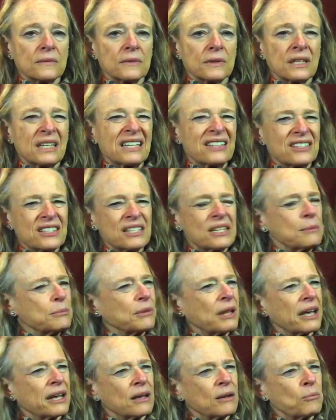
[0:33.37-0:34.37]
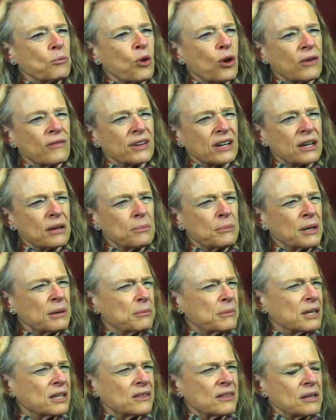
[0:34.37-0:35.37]
can seem like more of a
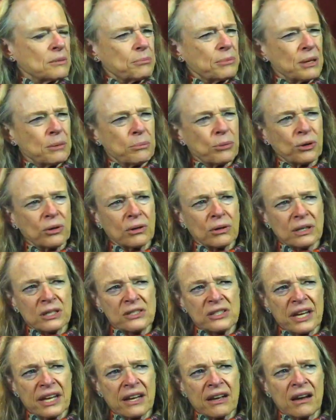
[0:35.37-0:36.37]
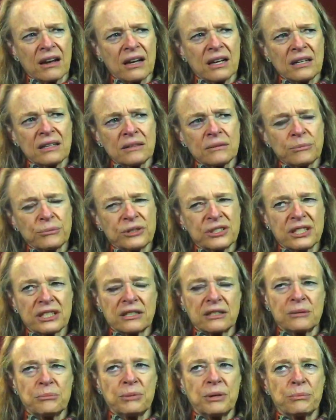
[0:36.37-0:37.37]
commitment than people can take on,
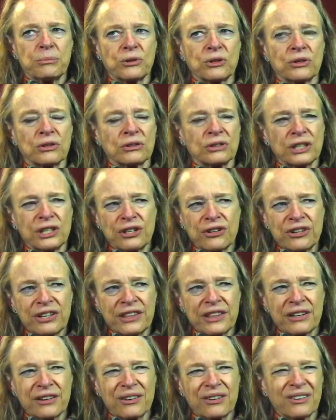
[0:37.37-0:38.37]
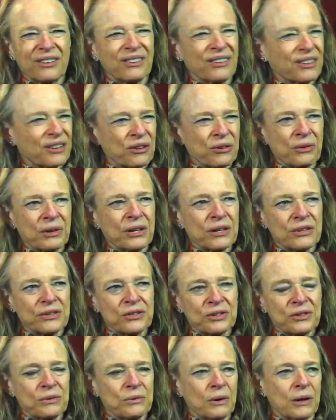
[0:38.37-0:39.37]
particularly people earlier in their
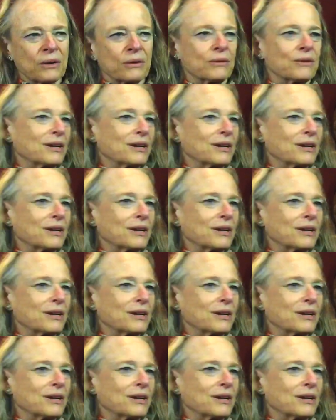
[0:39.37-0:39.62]
careers who are,